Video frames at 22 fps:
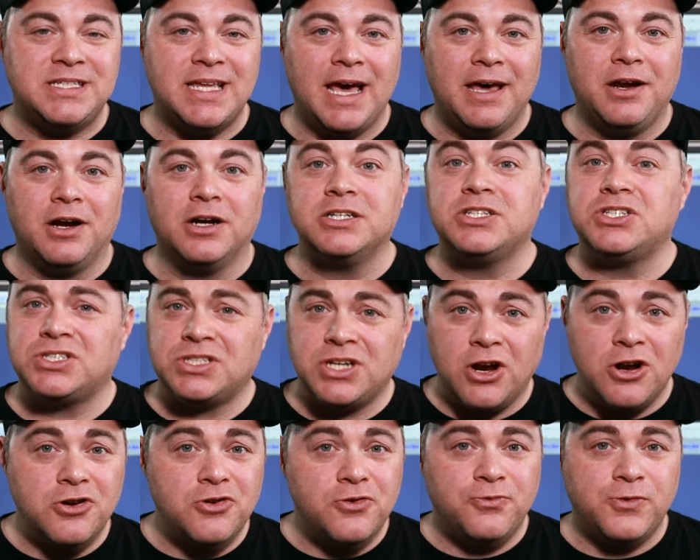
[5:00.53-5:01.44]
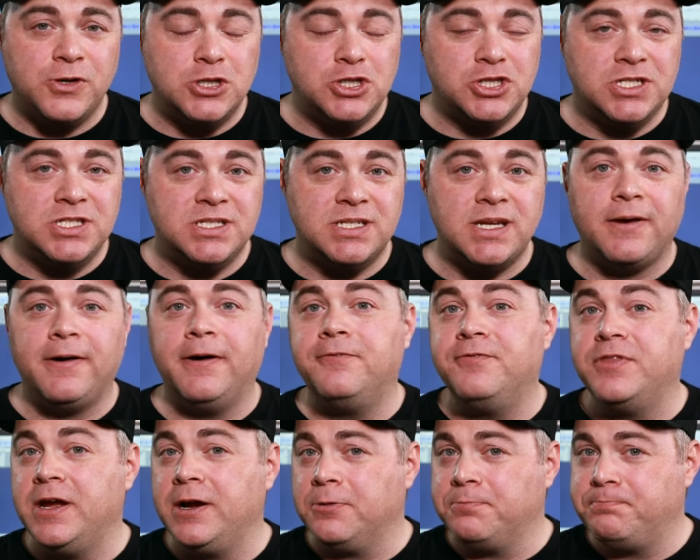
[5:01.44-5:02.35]
that are starter versions
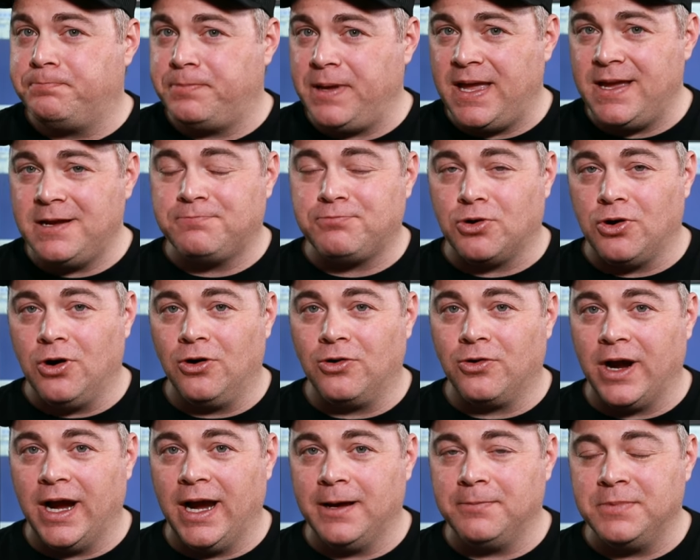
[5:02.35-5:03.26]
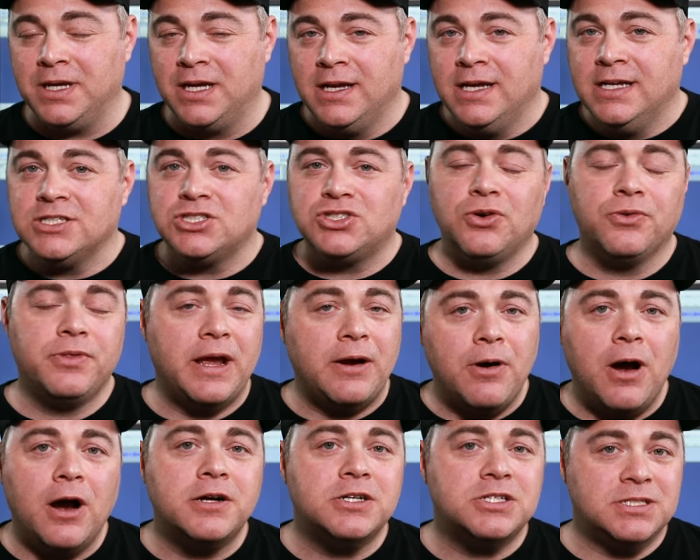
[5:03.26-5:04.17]
of their big program, so
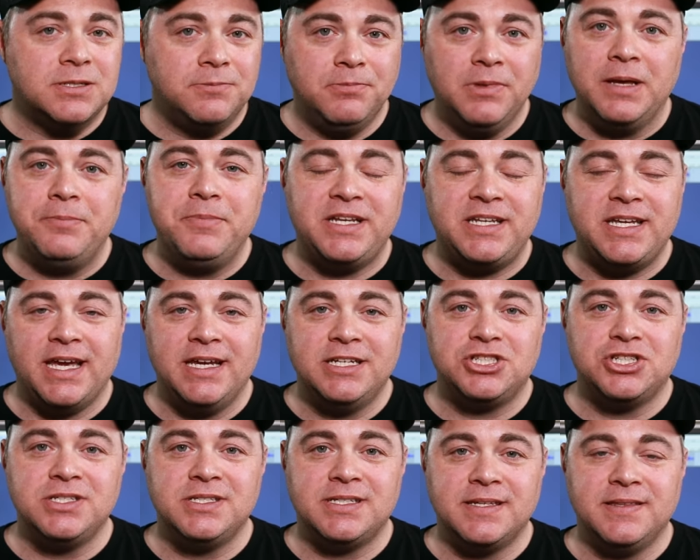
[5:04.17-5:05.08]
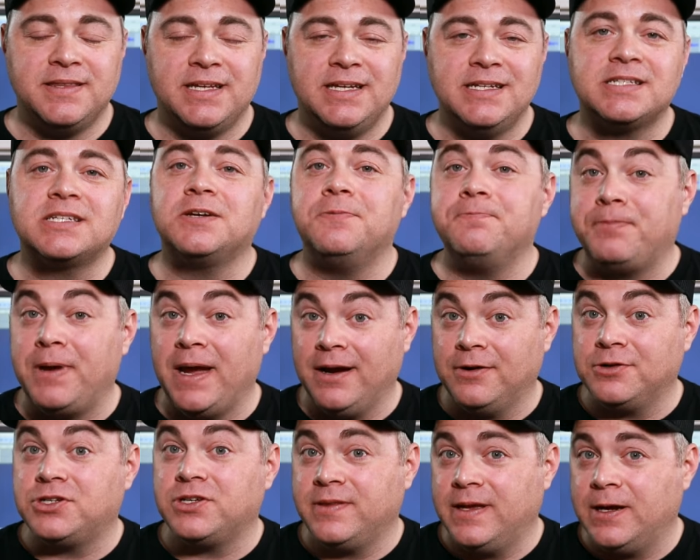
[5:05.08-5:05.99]
there are some limitations in these
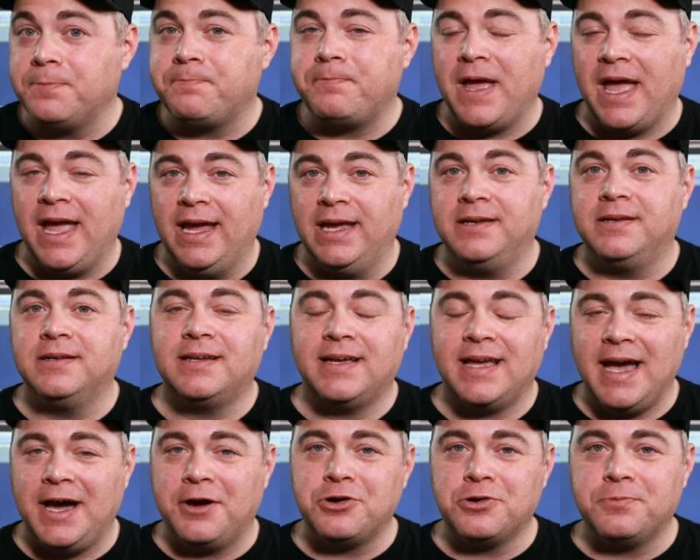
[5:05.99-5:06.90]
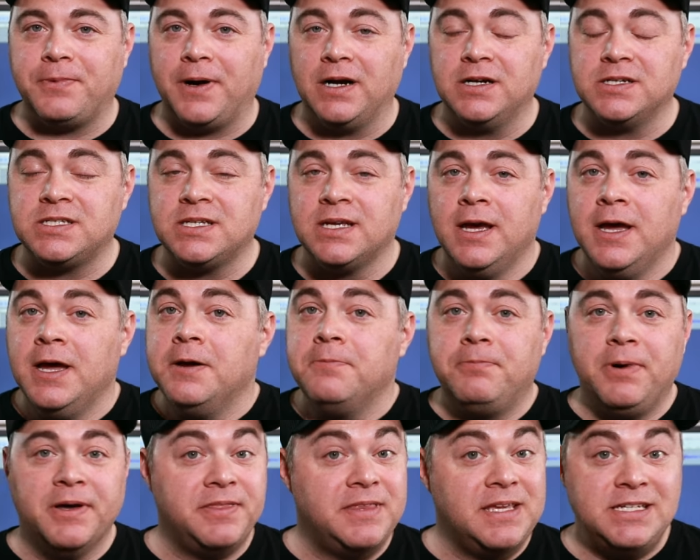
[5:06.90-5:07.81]
compared to their paid counterparts,
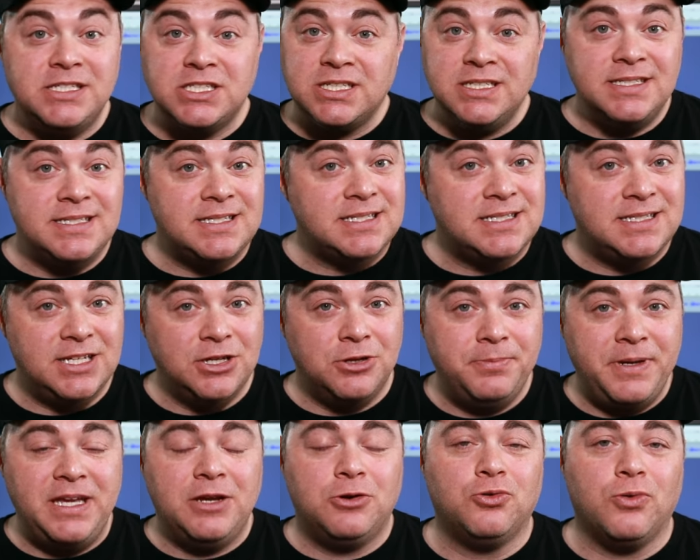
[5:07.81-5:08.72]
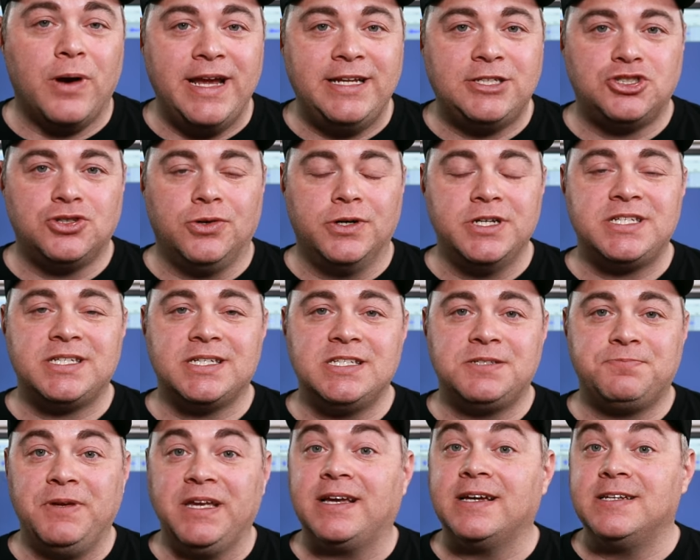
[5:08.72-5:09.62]
but these can still be great
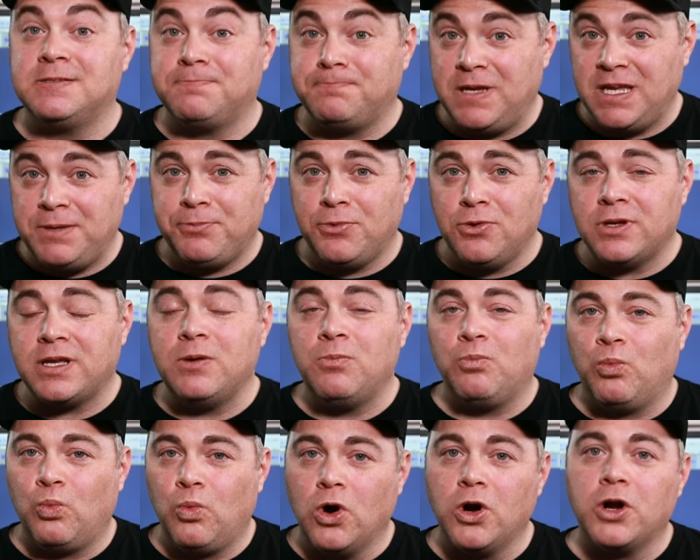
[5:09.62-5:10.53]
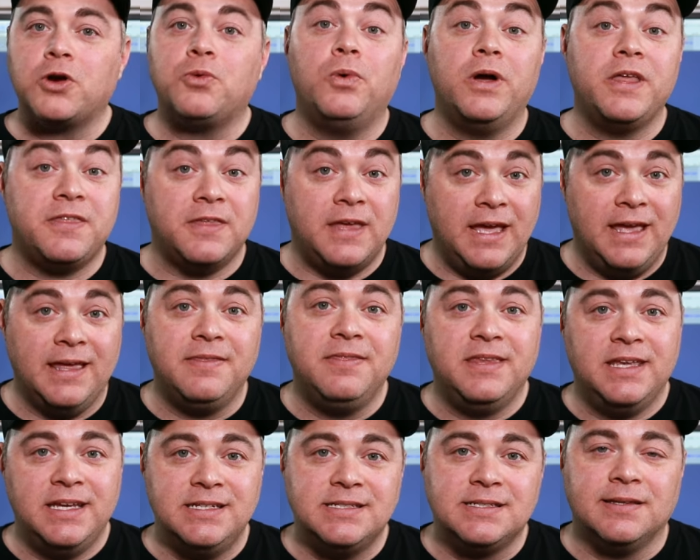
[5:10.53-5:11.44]
choices because people can work
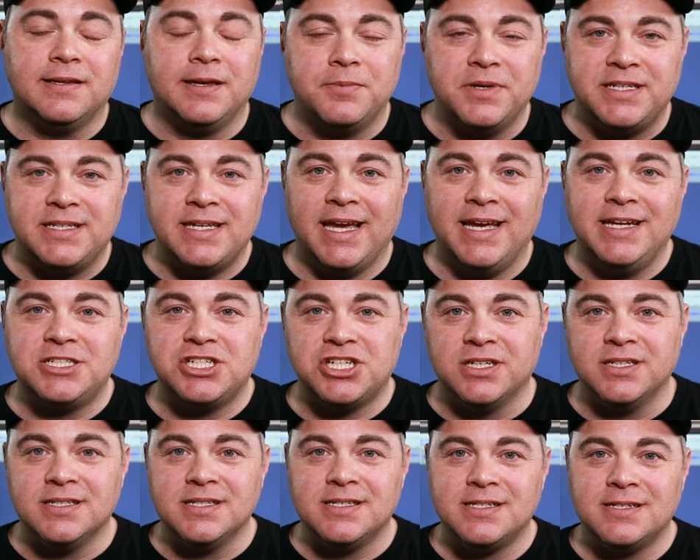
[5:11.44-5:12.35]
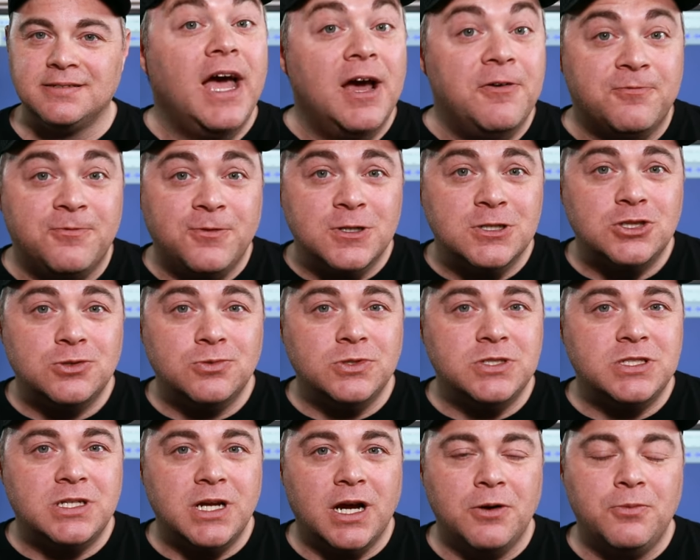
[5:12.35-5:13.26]
within these limitations. And first
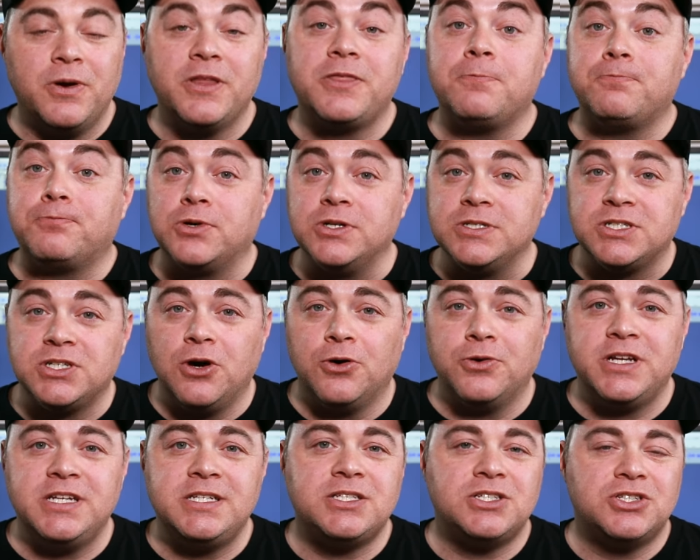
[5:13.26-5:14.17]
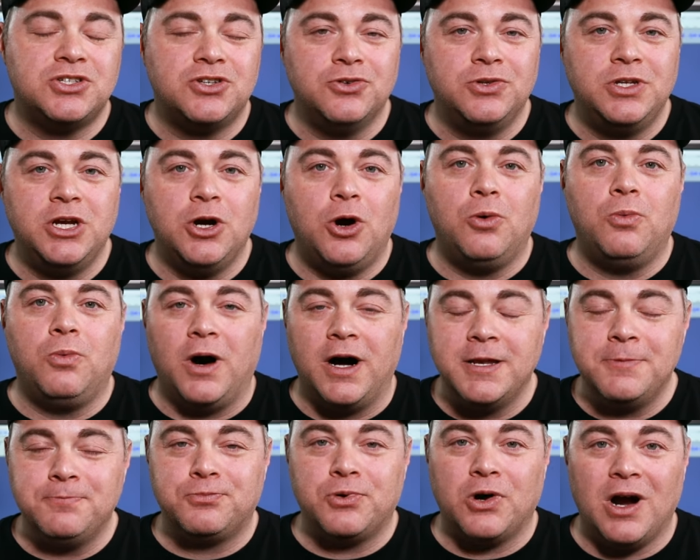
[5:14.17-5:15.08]
we'll start with PreSonus Studio
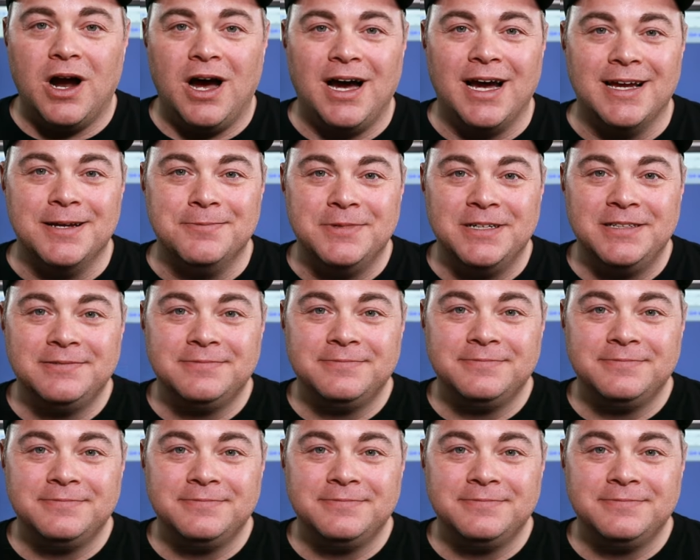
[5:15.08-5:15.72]
One Prime,